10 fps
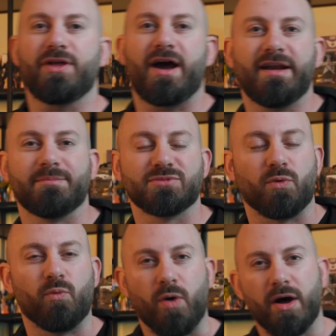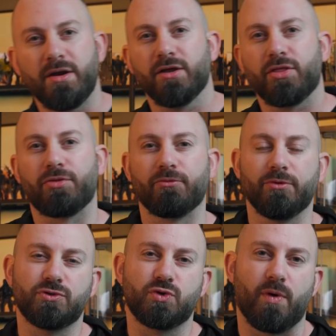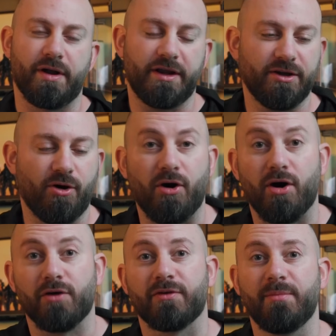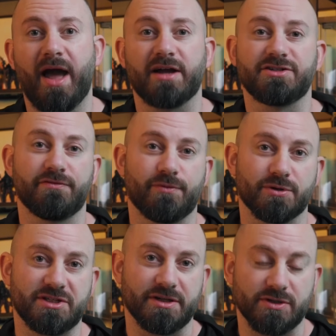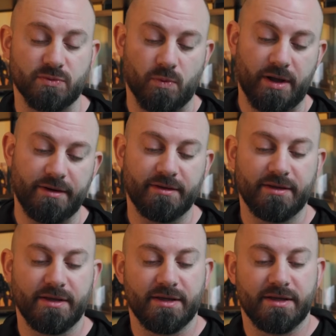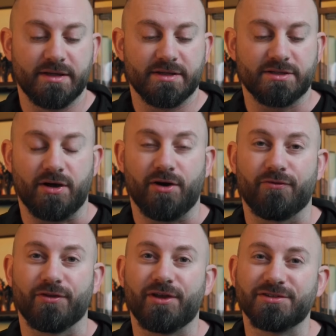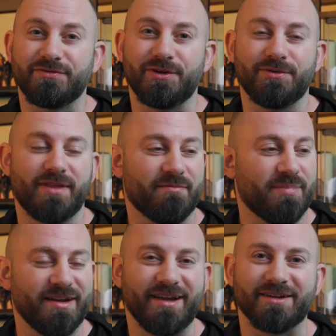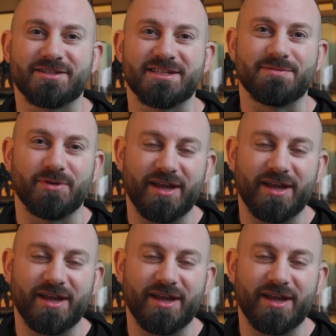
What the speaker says: with items 1 through 20, all from Action Force Series 1. So for those of you that have been here since the